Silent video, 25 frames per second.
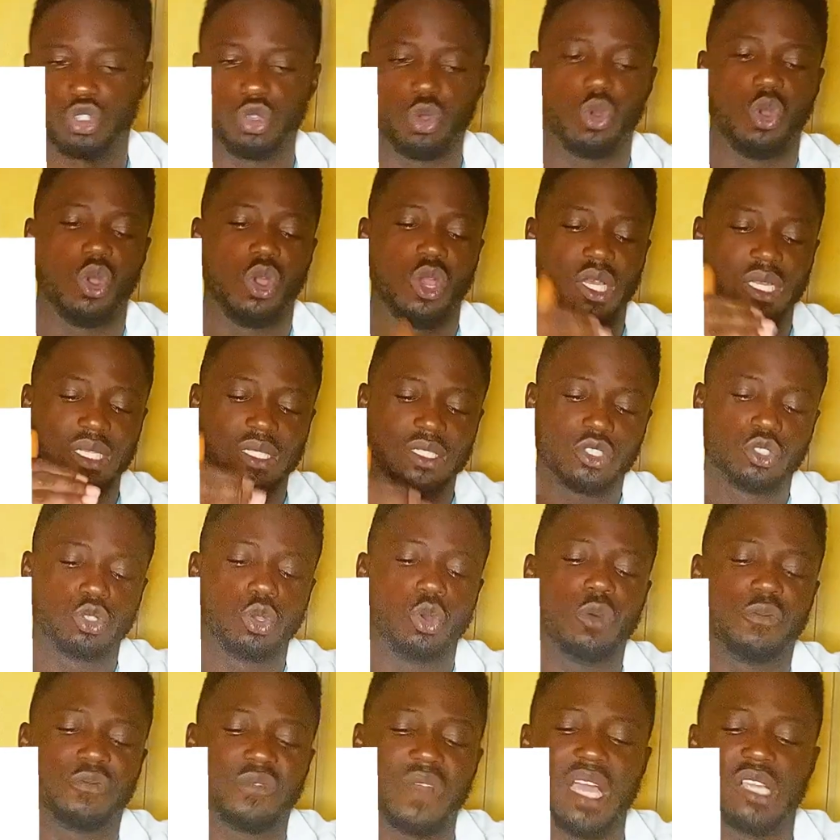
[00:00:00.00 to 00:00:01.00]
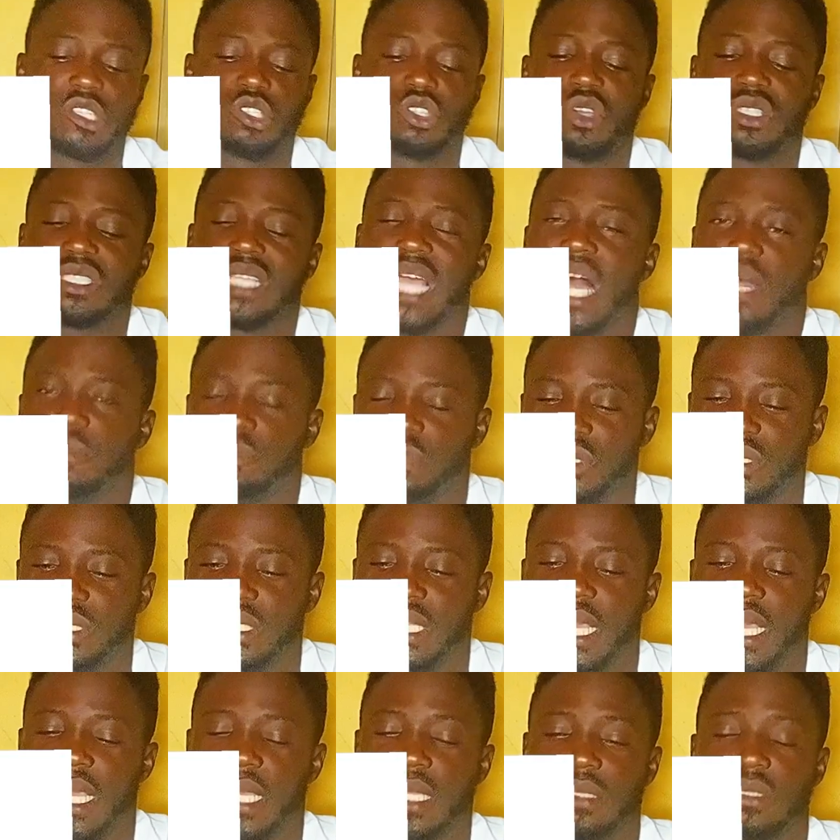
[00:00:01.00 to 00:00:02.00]
So two fractures happen
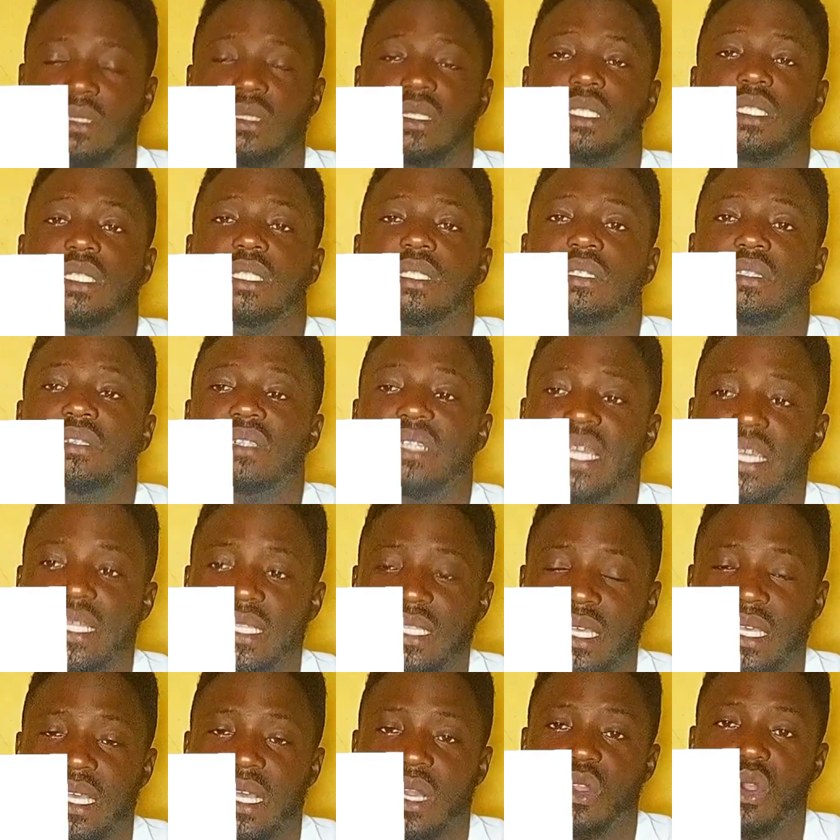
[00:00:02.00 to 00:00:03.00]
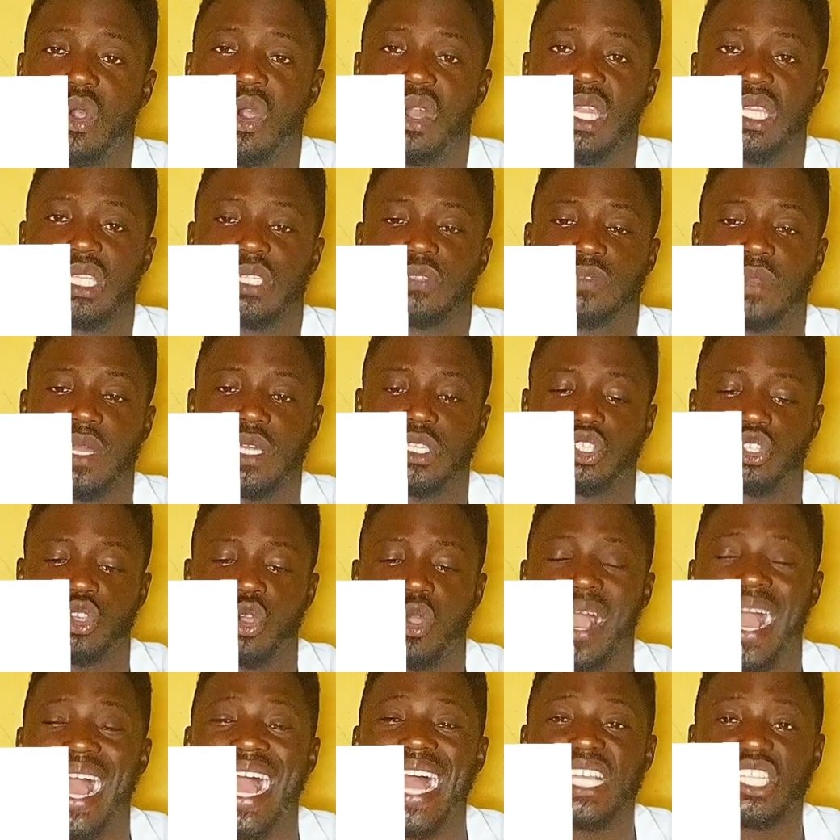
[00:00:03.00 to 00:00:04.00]
there, Colles
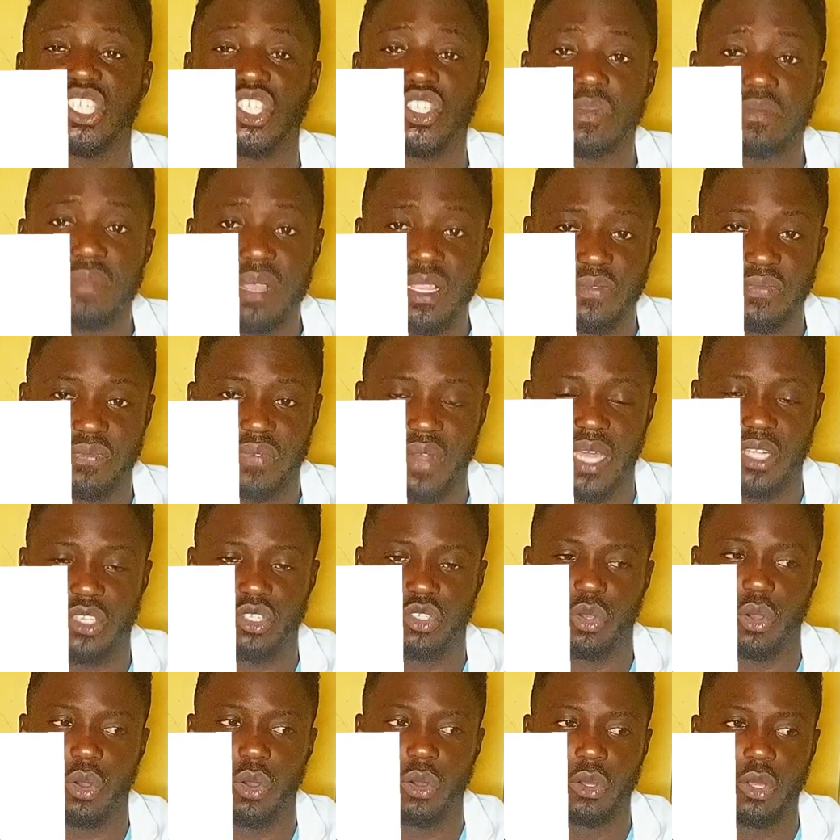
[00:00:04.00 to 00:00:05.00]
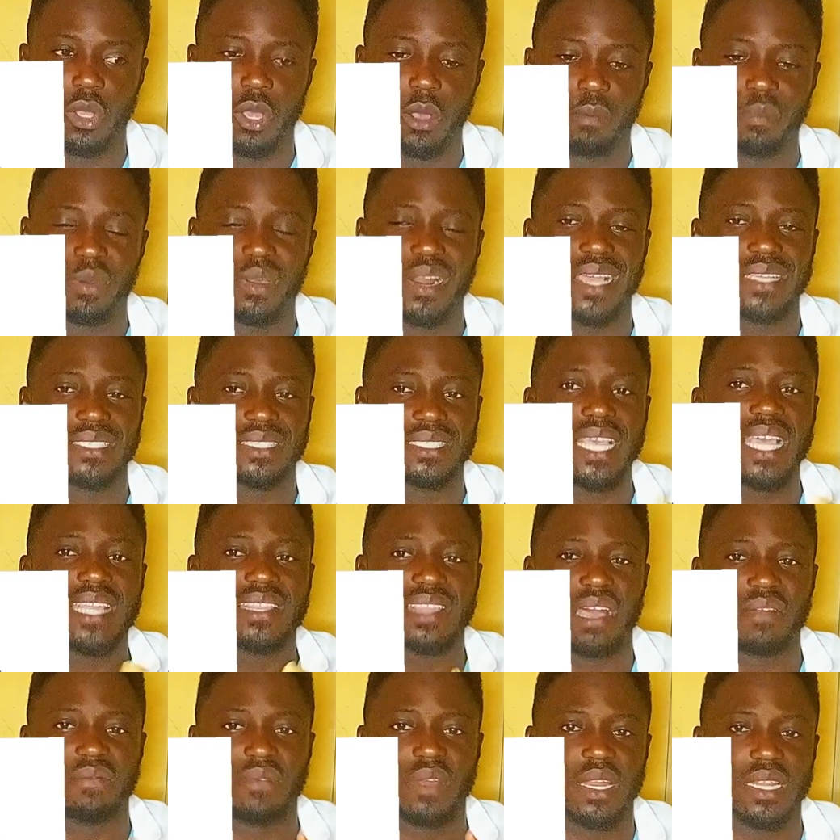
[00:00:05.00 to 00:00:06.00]
fracture and Smith fracture. But I
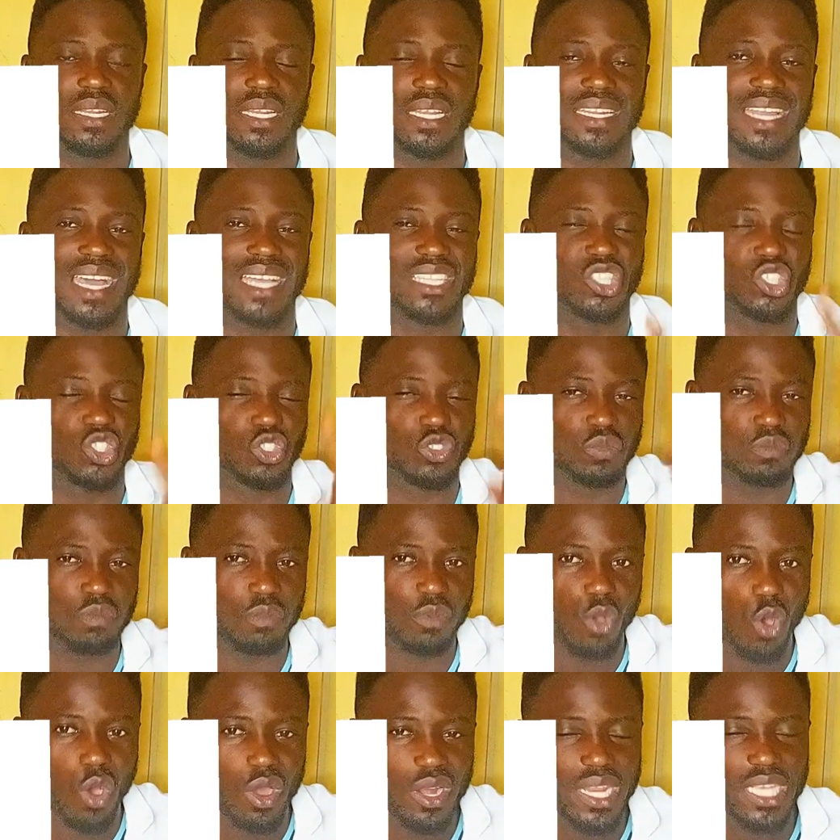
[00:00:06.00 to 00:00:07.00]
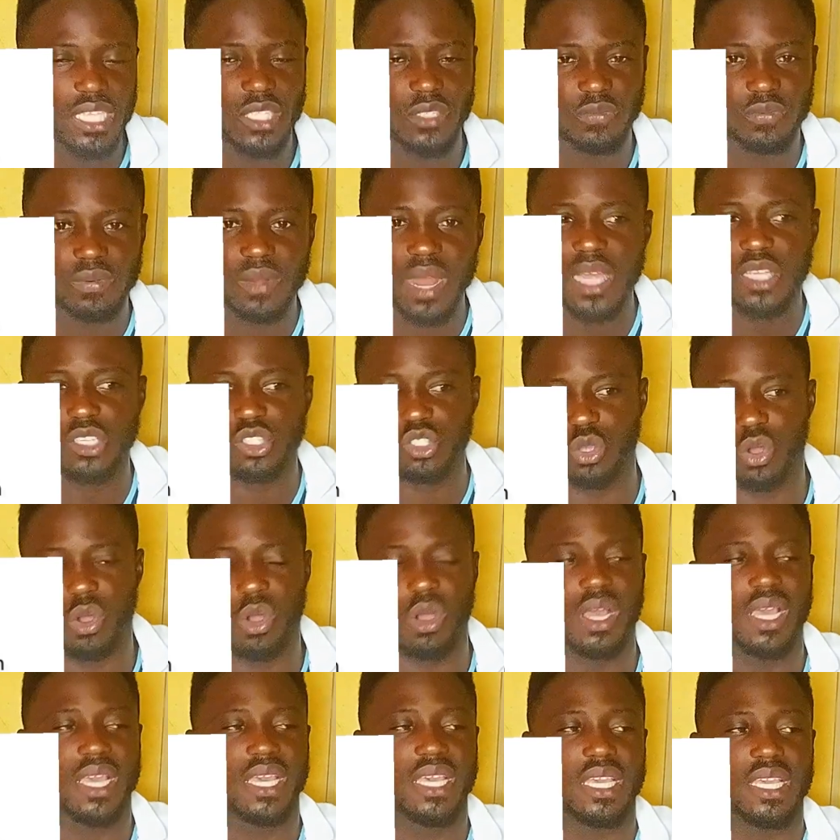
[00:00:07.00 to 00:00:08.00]
said that very day that Colles
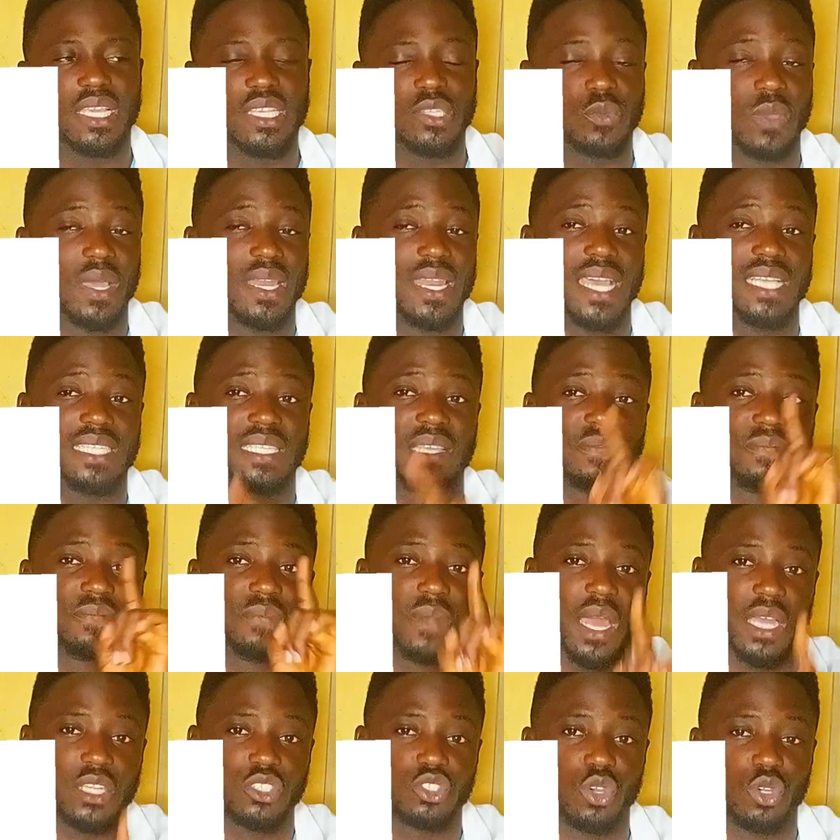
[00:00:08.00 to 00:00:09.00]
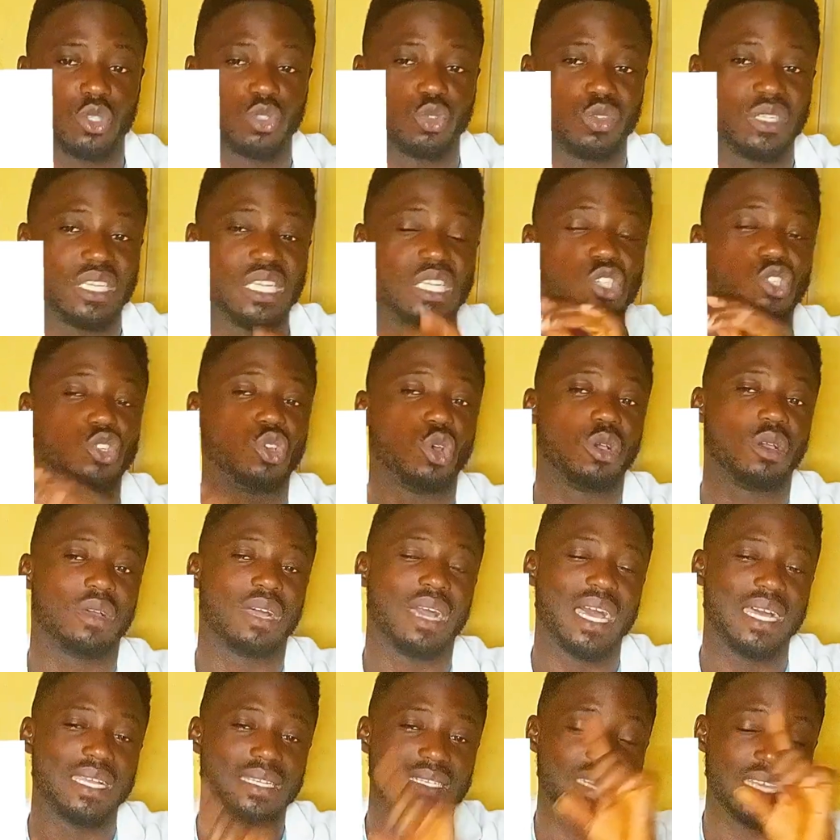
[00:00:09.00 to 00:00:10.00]
fracture is when there is a fracture to the
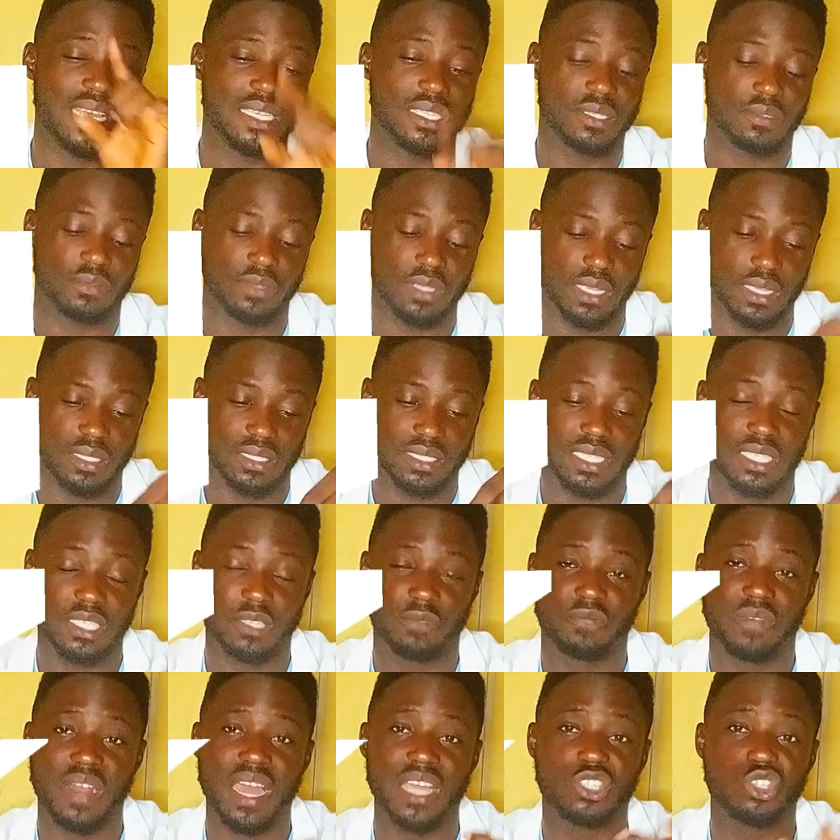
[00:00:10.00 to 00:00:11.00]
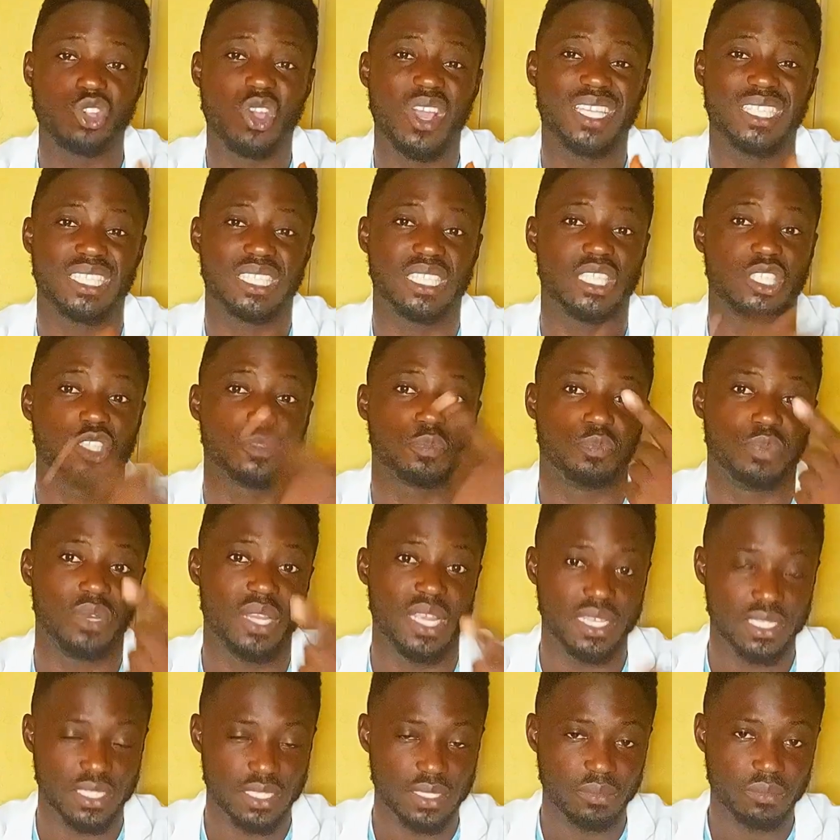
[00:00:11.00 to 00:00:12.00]
and the fracture is
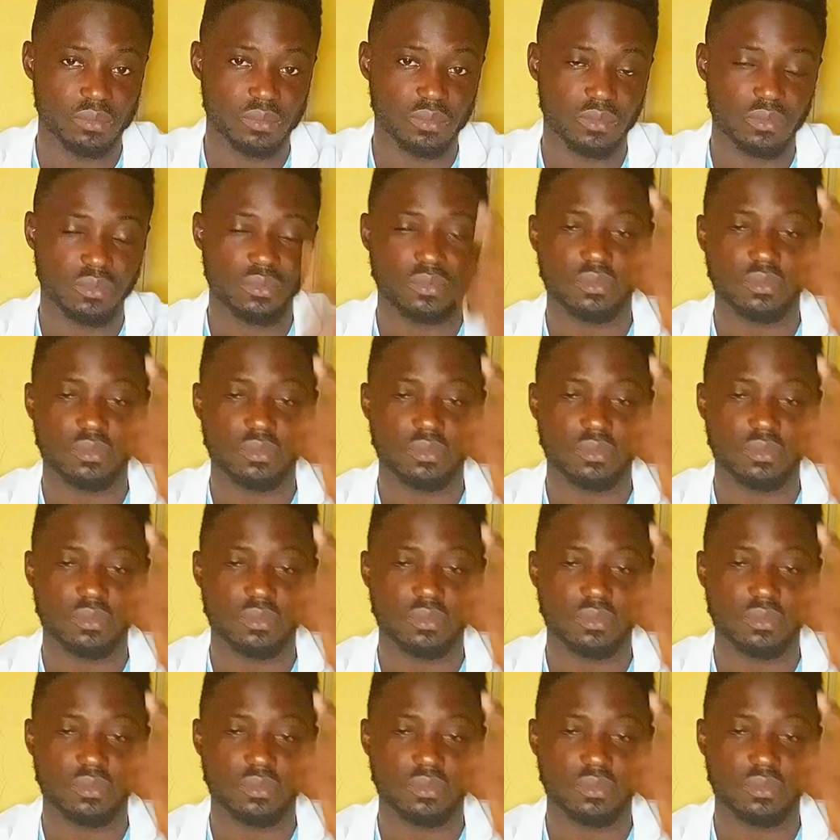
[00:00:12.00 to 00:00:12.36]
displaced